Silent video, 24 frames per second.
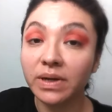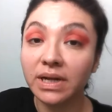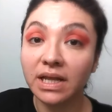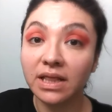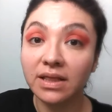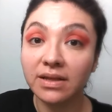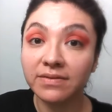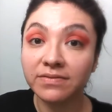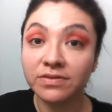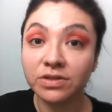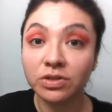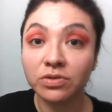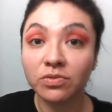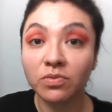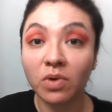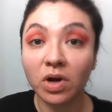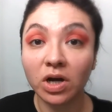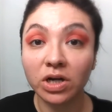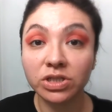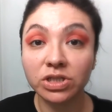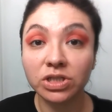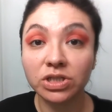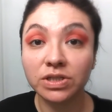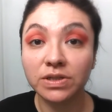I love to
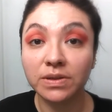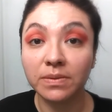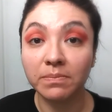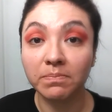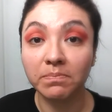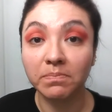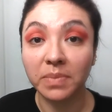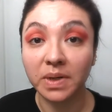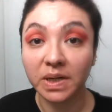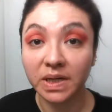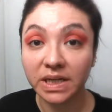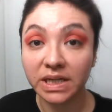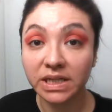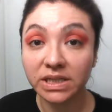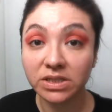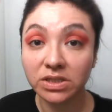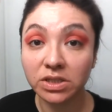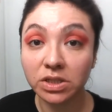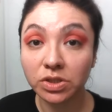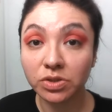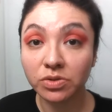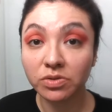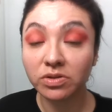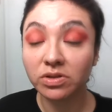watch Bunny's
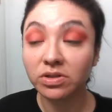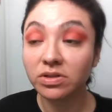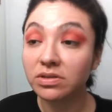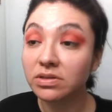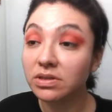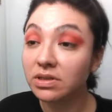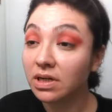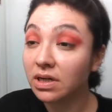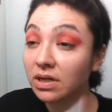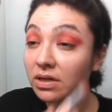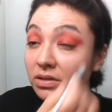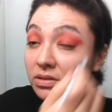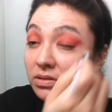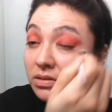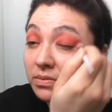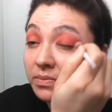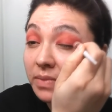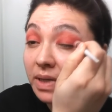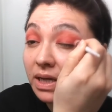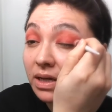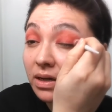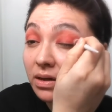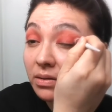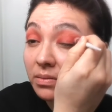tutorials on how to do
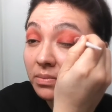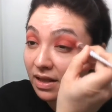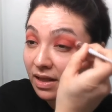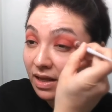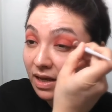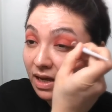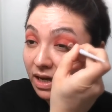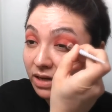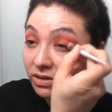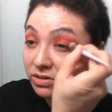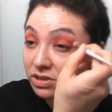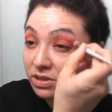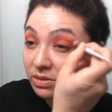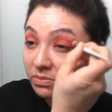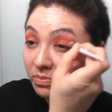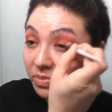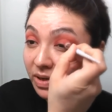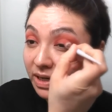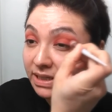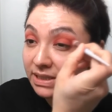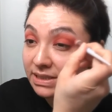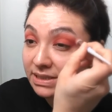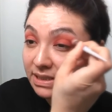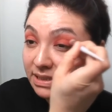makeup, how she
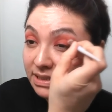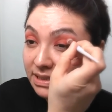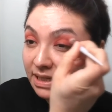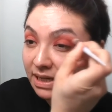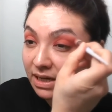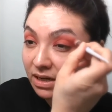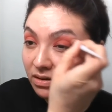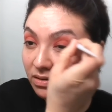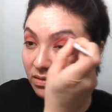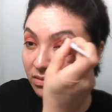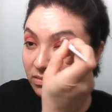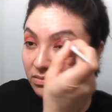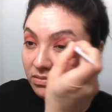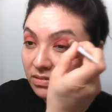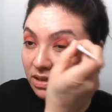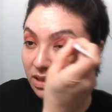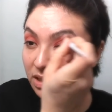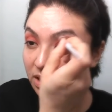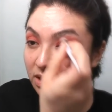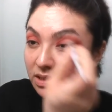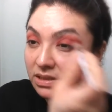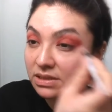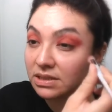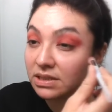breaks it down
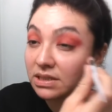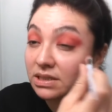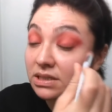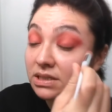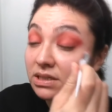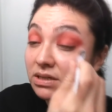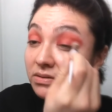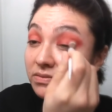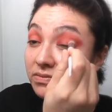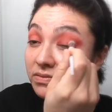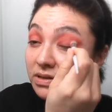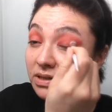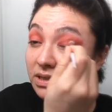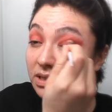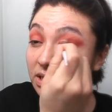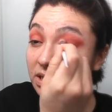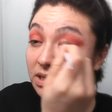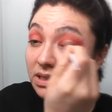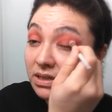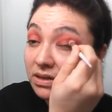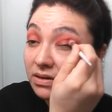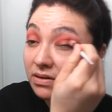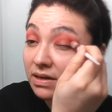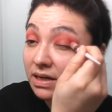detail for
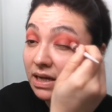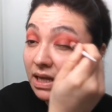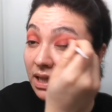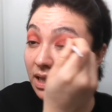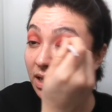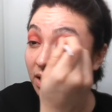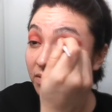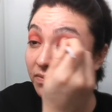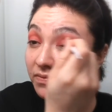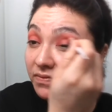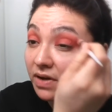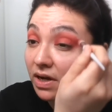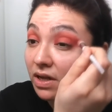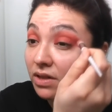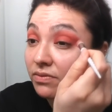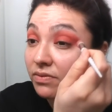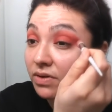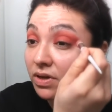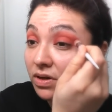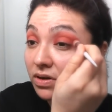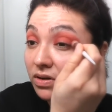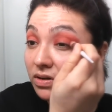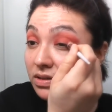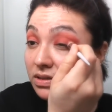detail, and I like
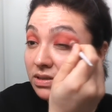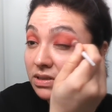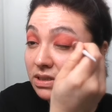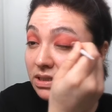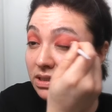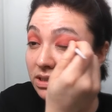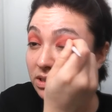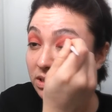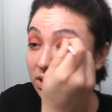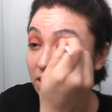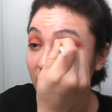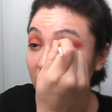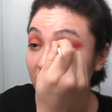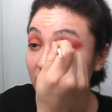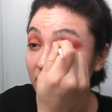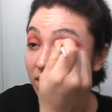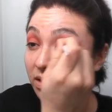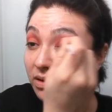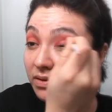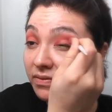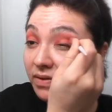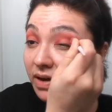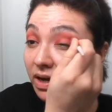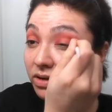following hers because I
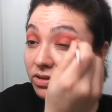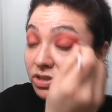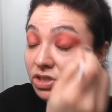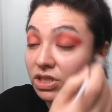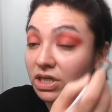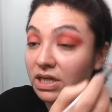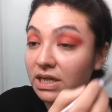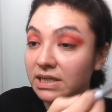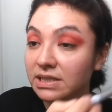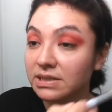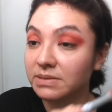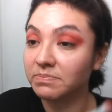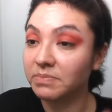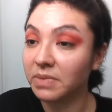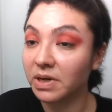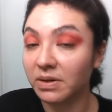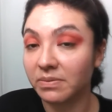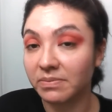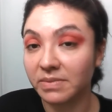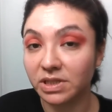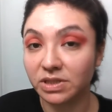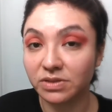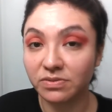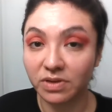love how she
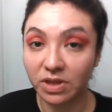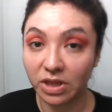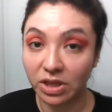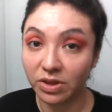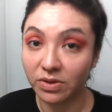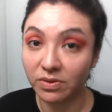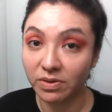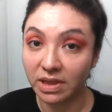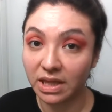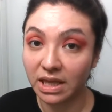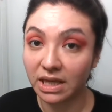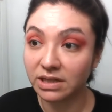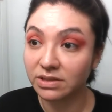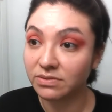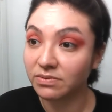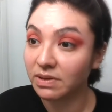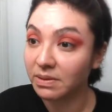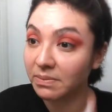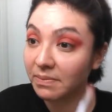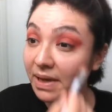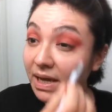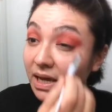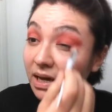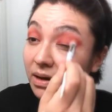experiments with new things with
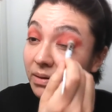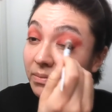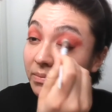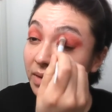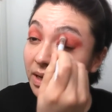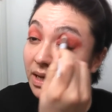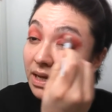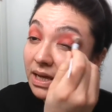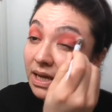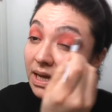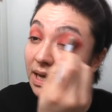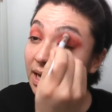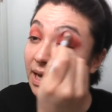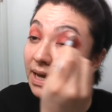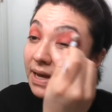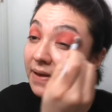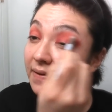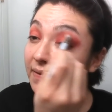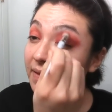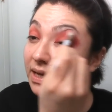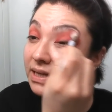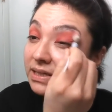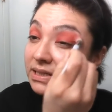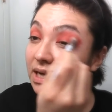makeup, and
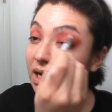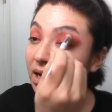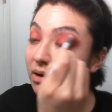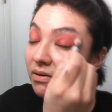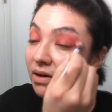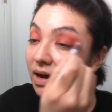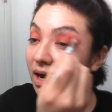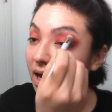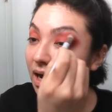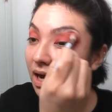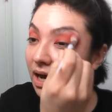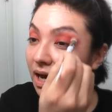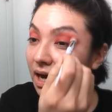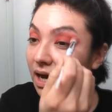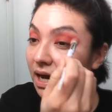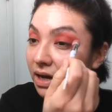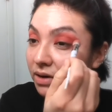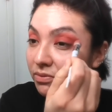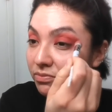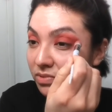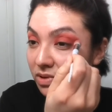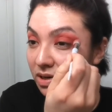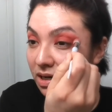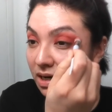that's how I
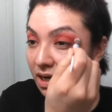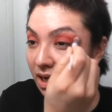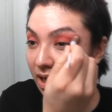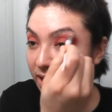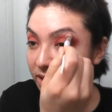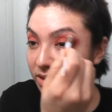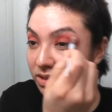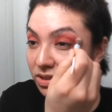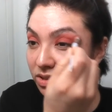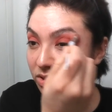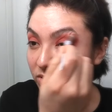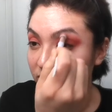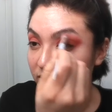would like to do